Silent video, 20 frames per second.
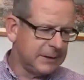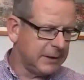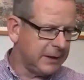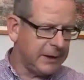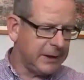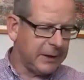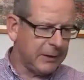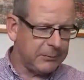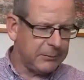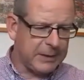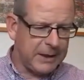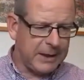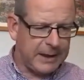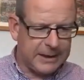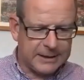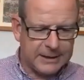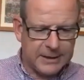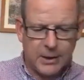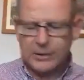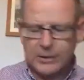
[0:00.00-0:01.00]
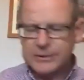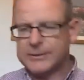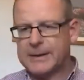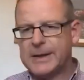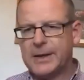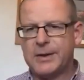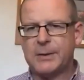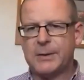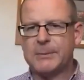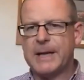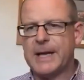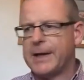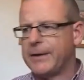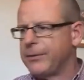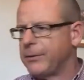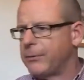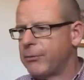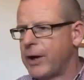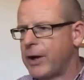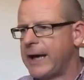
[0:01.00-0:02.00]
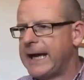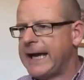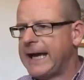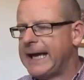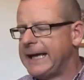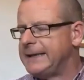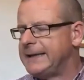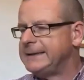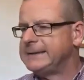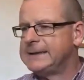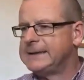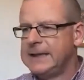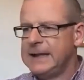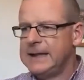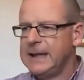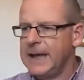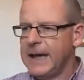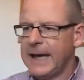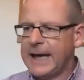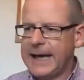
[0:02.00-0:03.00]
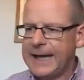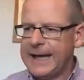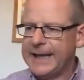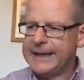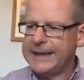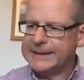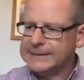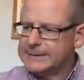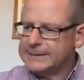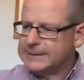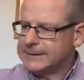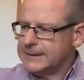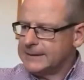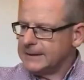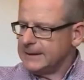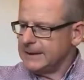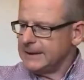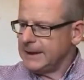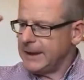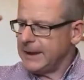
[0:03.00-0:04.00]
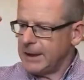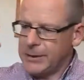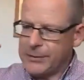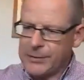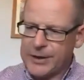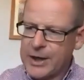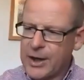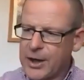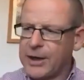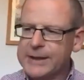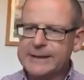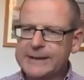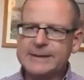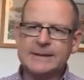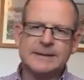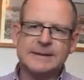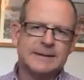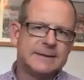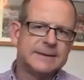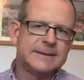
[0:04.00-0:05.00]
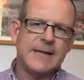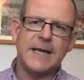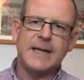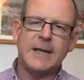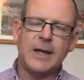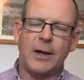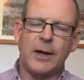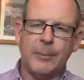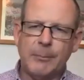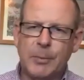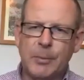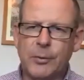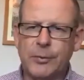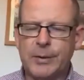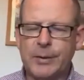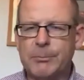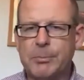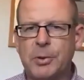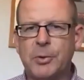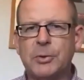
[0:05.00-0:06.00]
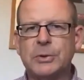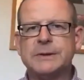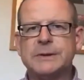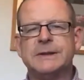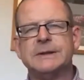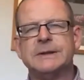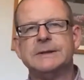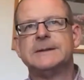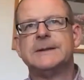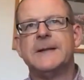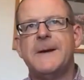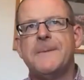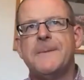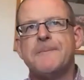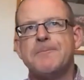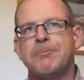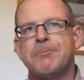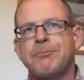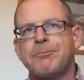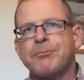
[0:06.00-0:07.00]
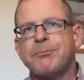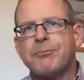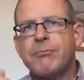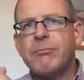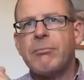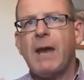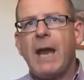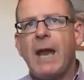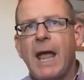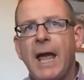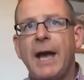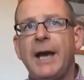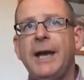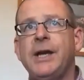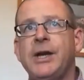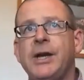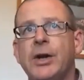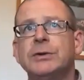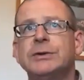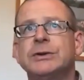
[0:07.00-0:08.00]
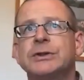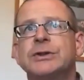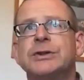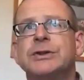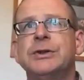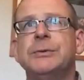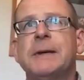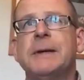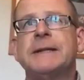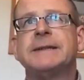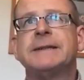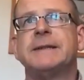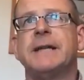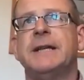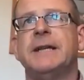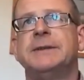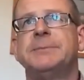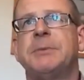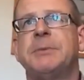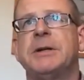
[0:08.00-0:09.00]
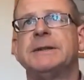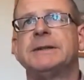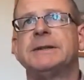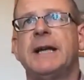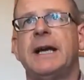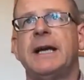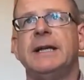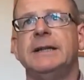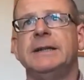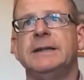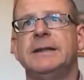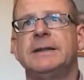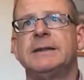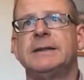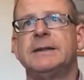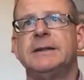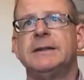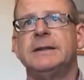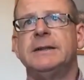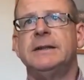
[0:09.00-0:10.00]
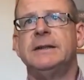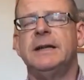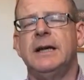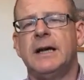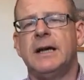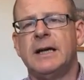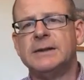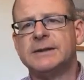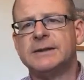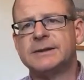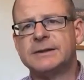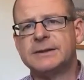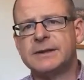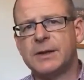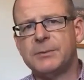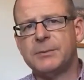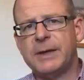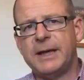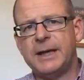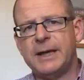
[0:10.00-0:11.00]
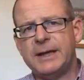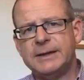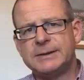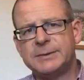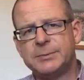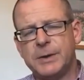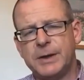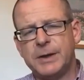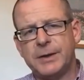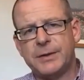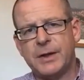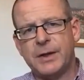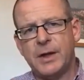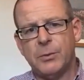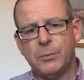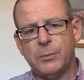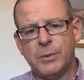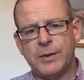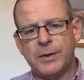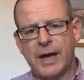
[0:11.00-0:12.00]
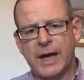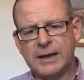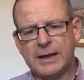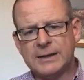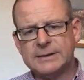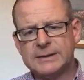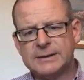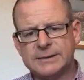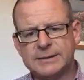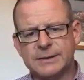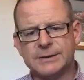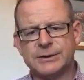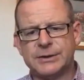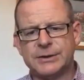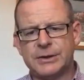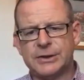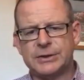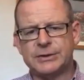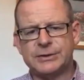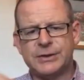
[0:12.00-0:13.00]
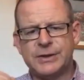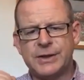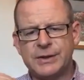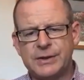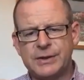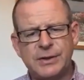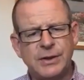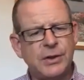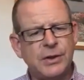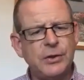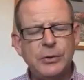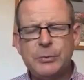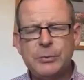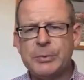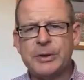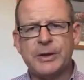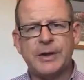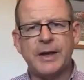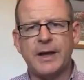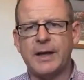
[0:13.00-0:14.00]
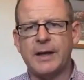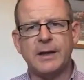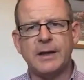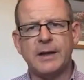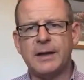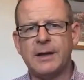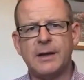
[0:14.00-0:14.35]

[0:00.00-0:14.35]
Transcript: you know, can't do anything without the right hand. And, you know, the eye doesn't say I'm more important. And he goes through it stage by stage. And so it is with us as a church, that nobody